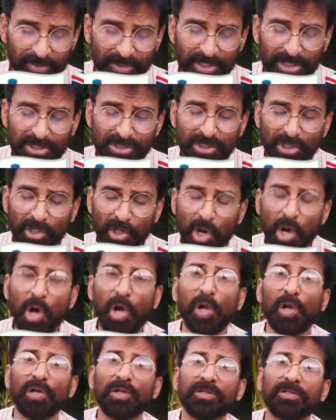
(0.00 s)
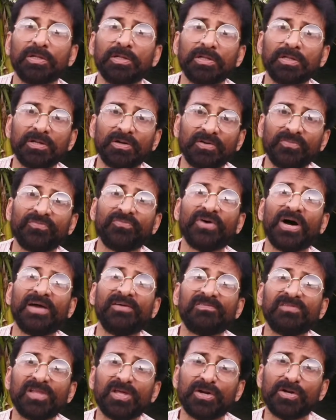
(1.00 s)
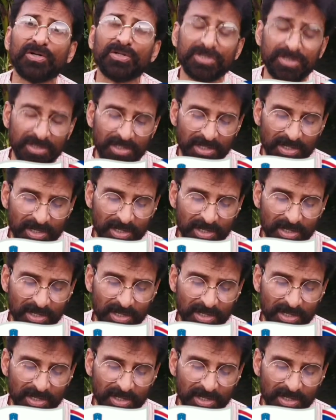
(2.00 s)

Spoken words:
These are called the 5 letters